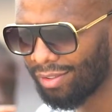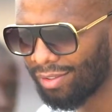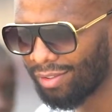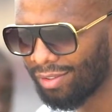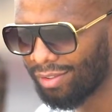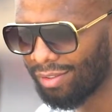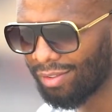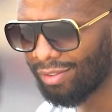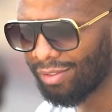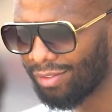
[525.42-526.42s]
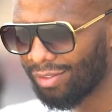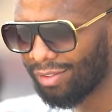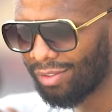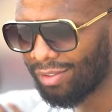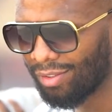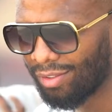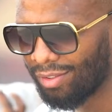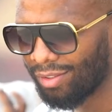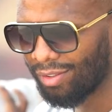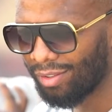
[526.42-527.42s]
The person shown says nothing.